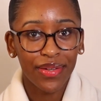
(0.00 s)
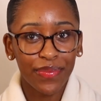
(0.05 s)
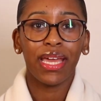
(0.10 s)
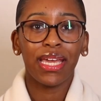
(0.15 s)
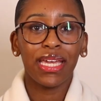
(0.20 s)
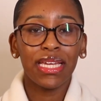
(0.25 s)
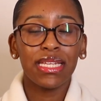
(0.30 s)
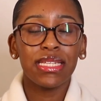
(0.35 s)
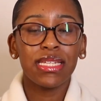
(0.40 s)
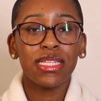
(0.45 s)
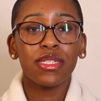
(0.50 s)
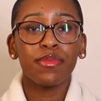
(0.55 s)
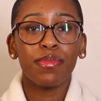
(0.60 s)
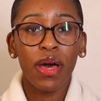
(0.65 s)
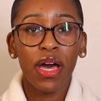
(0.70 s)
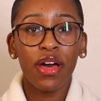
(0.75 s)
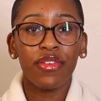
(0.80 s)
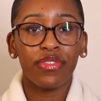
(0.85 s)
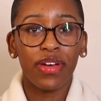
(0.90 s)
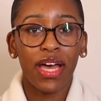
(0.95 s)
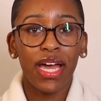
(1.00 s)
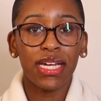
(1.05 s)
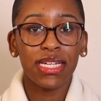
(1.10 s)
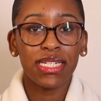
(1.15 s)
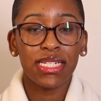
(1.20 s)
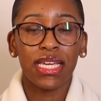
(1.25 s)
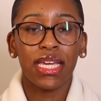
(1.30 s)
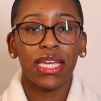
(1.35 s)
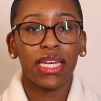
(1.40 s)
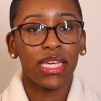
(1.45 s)
It is perfect
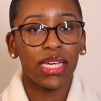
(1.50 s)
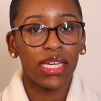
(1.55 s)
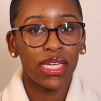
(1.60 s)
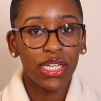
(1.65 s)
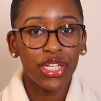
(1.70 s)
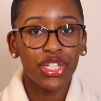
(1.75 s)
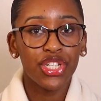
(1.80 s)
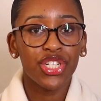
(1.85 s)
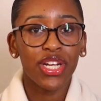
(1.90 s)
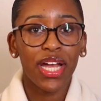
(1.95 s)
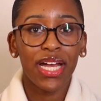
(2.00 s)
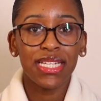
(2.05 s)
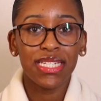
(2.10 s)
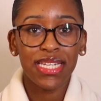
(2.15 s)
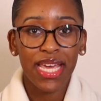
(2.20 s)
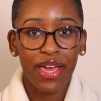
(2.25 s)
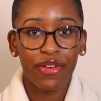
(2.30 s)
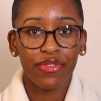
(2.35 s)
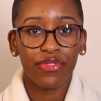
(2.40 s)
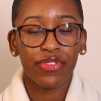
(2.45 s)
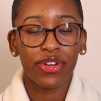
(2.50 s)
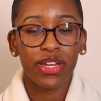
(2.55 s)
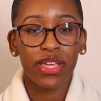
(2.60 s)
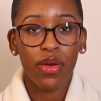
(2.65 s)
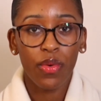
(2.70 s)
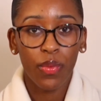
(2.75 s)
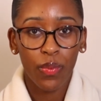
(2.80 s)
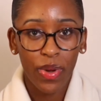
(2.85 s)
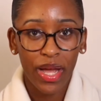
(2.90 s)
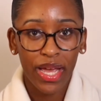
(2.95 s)
in each and every
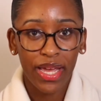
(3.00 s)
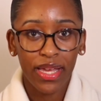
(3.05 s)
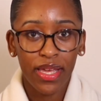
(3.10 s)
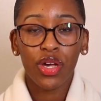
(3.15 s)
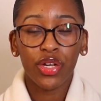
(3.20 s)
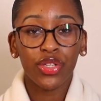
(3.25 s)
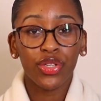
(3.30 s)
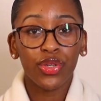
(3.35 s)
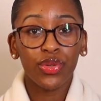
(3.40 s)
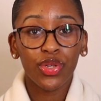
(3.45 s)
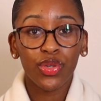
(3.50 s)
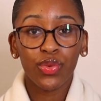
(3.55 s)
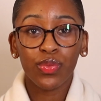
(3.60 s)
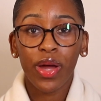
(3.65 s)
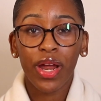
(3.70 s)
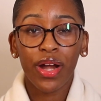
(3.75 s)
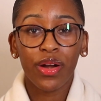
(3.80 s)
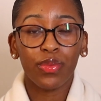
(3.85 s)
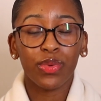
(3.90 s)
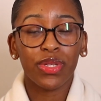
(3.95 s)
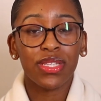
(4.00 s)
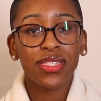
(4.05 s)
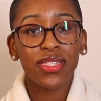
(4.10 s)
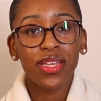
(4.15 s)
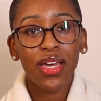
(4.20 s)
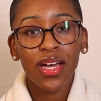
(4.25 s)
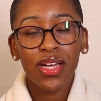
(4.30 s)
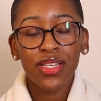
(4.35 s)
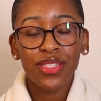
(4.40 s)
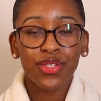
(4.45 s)
way. You can wear it with
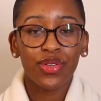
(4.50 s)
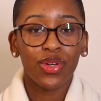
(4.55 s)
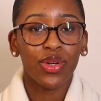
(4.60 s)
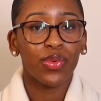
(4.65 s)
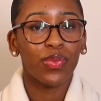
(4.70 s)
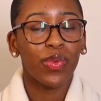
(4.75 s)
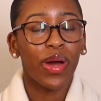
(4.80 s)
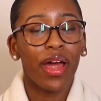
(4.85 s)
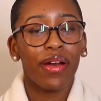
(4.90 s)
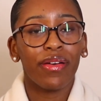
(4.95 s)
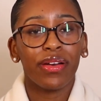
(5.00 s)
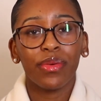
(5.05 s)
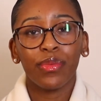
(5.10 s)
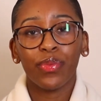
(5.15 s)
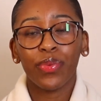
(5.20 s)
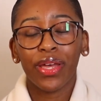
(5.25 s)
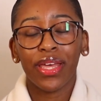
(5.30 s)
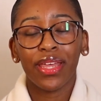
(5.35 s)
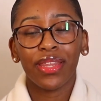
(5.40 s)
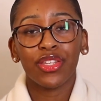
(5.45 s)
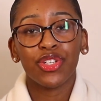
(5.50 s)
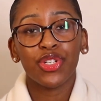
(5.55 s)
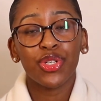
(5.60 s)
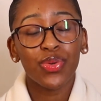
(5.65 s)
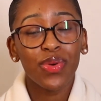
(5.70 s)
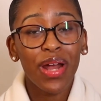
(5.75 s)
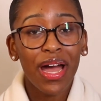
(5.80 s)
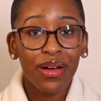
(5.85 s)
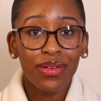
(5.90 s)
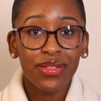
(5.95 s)
skirts, you can wear it with
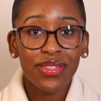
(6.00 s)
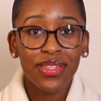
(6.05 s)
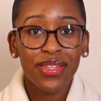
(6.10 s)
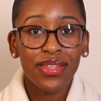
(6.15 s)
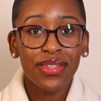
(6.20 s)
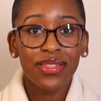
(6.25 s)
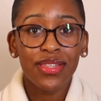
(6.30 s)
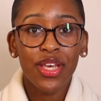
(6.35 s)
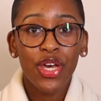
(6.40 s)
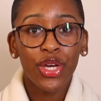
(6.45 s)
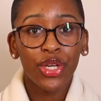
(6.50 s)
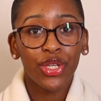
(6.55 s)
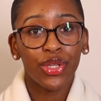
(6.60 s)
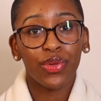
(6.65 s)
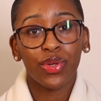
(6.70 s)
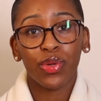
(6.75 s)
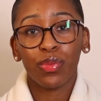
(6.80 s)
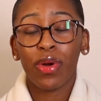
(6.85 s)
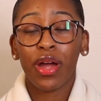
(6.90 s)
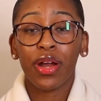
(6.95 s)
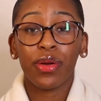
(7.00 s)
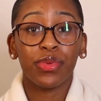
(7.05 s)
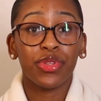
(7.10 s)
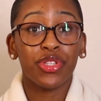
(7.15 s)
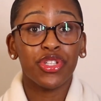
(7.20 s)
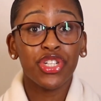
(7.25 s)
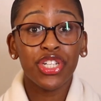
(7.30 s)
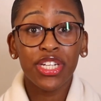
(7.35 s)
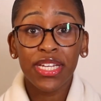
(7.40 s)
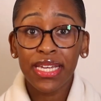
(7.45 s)
trousers, you can wear it with
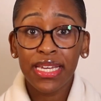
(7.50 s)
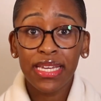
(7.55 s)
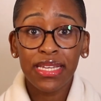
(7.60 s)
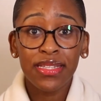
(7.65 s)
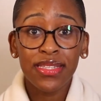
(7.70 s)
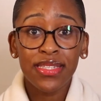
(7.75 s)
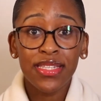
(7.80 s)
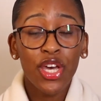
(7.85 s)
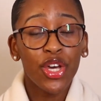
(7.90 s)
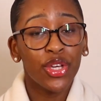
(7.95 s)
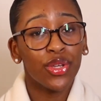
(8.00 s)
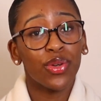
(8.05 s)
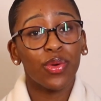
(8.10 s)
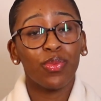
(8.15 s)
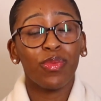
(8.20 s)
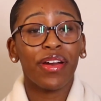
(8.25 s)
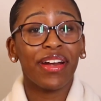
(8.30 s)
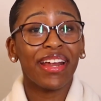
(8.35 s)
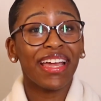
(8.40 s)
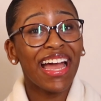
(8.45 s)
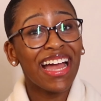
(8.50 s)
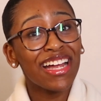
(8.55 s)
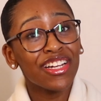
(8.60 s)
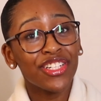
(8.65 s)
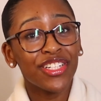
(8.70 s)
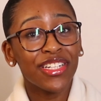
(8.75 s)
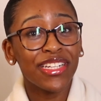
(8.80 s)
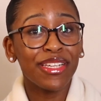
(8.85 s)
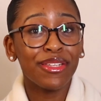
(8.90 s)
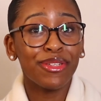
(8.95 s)
jeans, you can wear it
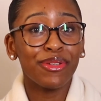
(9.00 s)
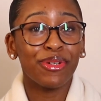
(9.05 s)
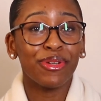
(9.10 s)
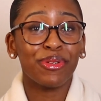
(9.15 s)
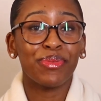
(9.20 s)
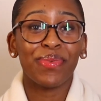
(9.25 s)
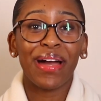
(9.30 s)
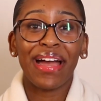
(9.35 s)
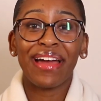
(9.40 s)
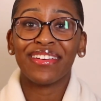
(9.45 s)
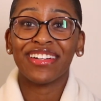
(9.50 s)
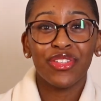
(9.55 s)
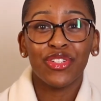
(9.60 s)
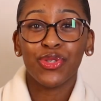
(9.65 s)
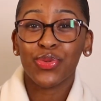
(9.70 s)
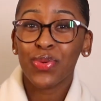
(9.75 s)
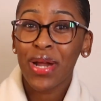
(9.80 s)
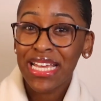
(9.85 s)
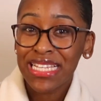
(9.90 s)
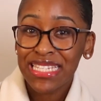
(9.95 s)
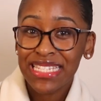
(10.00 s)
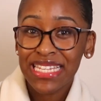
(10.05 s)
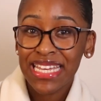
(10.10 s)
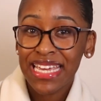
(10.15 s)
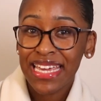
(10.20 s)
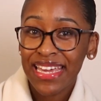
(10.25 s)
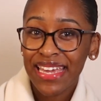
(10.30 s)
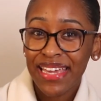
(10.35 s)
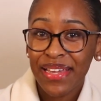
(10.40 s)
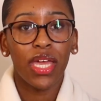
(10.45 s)
casually, you can wear it
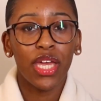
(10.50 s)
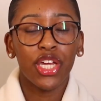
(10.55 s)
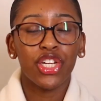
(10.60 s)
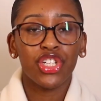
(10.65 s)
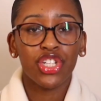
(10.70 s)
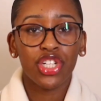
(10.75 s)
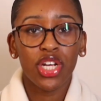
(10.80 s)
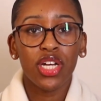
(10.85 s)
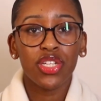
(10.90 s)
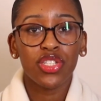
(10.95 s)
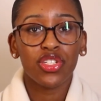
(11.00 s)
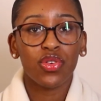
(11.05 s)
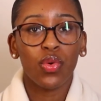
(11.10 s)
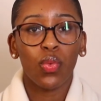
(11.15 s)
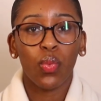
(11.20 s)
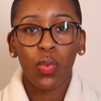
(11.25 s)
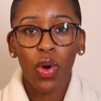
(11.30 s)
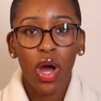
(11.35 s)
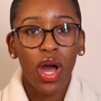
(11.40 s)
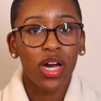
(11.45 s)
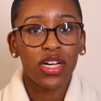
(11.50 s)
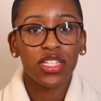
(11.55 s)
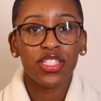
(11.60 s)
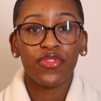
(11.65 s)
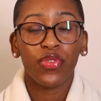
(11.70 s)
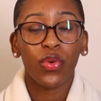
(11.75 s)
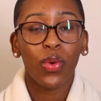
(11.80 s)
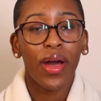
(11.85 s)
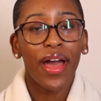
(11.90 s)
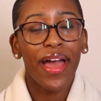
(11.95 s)
dressy. It just works
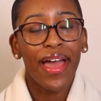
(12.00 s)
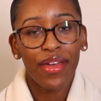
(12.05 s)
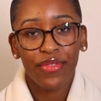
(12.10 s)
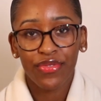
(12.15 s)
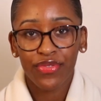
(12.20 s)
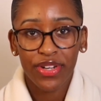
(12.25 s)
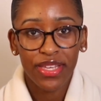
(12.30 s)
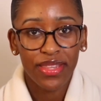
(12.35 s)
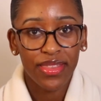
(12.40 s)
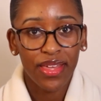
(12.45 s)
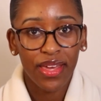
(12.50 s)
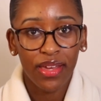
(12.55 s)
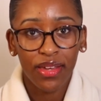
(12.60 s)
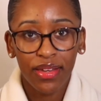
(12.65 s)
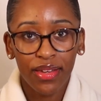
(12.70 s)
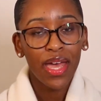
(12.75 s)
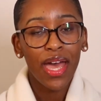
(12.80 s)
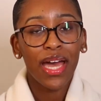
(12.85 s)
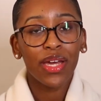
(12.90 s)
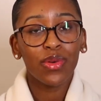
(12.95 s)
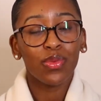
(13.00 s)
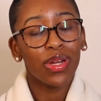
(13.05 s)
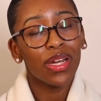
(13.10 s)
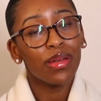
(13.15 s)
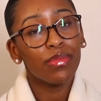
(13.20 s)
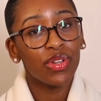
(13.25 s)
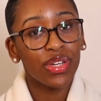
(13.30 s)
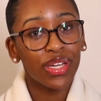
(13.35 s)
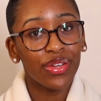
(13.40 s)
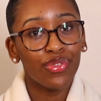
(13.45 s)
for everything. And when I'm
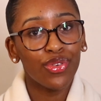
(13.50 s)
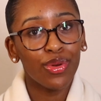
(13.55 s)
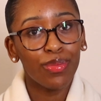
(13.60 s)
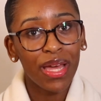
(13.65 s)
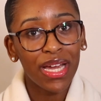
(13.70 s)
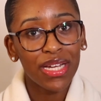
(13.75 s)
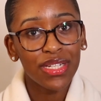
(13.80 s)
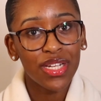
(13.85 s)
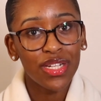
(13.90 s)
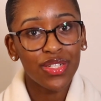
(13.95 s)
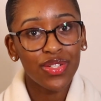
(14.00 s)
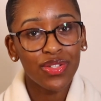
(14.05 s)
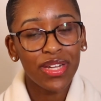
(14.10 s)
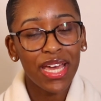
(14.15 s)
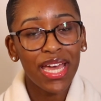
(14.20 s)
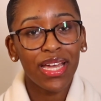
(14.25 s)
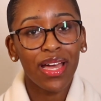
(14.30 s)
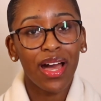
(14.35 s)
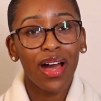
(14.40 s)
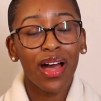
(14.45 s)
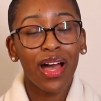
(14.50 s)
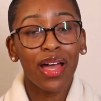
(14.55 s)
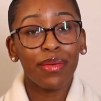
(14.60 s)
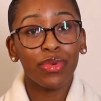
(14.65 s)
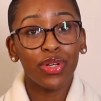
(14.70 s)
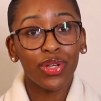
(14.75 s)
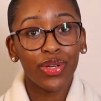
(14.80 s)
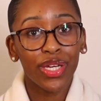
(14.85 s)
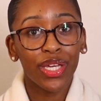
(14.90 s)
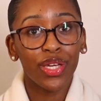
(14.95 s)
looking for a black turtleneck, I'm
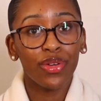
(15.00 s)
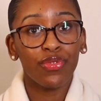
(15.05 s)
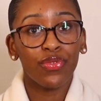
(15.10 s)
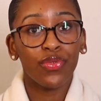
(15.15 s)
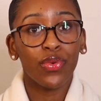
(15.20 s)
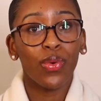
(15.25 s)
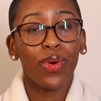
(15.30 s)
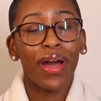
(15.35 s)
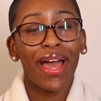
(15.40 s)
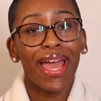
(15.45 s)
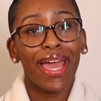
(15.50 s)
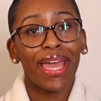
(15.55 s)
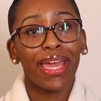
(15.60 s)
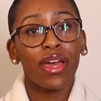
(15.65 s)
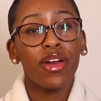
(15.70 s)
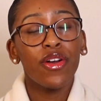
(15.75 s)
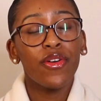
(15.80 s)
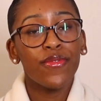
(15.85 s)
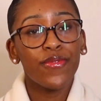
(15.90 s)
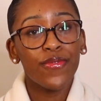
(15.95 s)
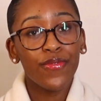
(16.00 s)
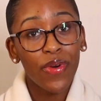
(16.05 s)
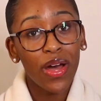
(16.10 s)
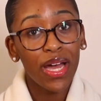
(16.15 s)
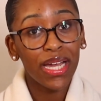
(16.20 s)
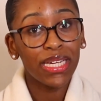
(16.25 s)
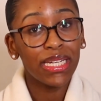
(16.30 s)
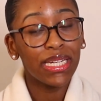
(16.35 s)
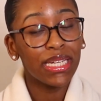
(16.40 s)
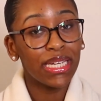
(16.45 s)
looking for a
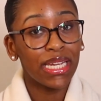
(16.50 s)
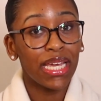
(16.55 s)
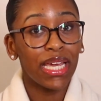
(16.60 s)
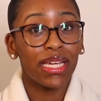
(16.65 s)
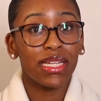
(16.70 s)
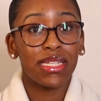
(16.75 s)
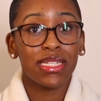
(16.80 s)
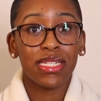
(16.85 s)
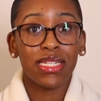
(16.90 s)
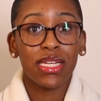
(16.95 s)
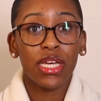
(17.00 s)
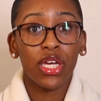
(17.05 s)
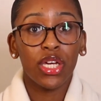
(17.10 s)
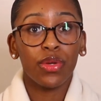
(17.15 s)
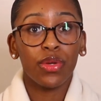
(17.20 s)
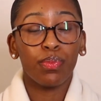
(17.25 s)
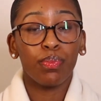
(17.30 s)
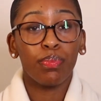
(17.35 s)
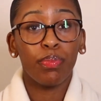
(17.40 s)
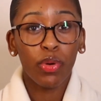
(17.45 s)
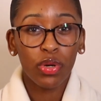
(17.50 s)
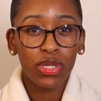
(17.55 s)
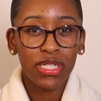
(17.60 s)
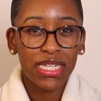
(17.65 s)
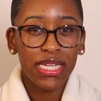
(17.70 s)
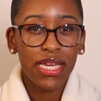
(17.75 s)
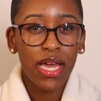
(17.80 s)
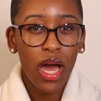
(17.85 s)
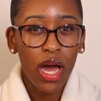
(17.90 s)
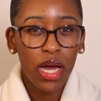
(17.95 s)
fine knit,
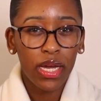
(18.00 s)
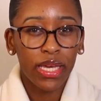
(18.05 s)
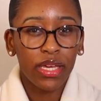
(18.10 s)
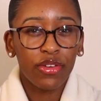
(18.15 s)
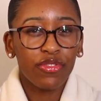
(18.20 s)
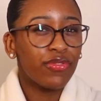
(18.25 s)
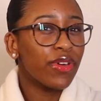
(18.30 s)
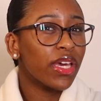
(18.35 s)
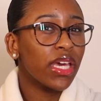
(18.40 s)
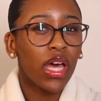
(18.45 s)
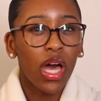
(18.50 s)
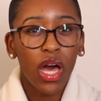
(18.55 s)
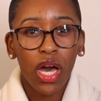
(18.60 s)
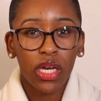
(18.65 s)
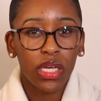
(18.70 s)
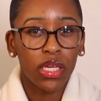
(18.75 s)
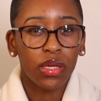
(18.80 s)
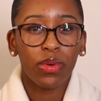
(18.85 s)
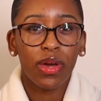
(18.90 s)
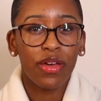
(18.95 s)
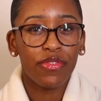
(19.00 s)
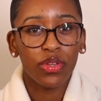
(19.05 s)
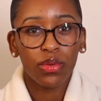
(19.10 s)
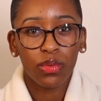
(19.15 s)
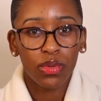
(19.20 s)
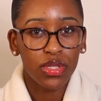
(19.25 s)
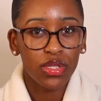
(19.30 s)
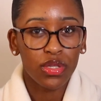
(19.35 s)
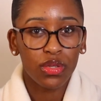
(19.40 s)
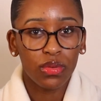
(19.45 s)
body hugging, figure hugging, whatever you
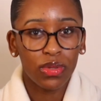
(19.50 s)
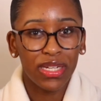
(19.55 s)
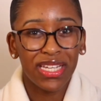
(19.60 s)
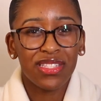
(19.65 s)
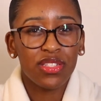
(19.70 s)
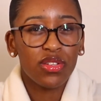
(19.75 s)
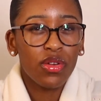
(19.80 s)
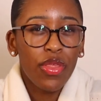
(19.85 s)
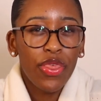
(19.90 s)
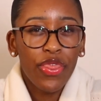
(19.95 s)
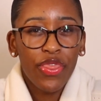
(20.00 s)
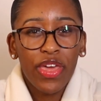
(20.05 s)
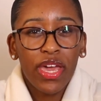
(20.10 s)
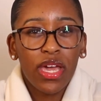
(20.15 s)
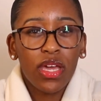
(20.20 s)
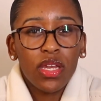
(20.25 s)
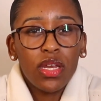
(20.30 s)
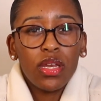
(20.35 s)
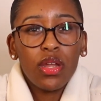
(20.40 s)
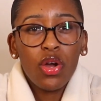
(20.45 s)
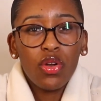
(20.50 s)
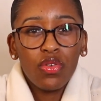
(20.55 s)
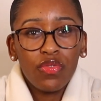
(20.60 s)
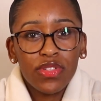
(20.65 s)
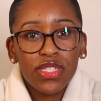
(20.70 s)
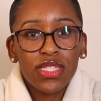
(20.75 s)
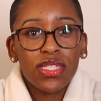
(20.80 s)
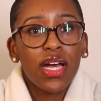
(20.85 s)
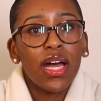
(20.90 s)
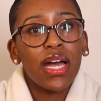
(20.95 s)
want to call it. It's not thick and
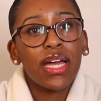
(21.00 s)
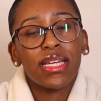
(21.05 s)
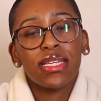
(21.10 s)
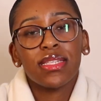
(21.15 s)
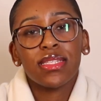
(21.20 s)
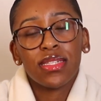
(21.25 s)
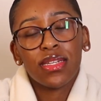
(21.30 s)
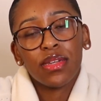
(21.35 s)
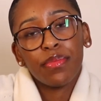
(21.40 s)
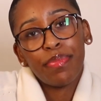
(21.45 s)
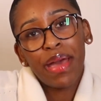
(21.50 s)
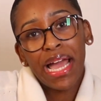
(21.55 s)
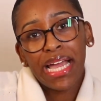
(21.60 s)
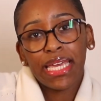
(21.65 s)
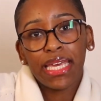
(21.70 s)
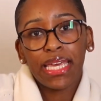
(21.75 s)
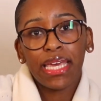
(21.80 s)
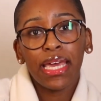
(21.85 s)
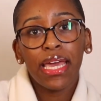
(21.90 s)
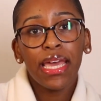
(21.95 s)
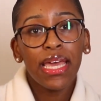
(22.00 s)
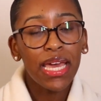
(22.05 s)
oversized and baggy.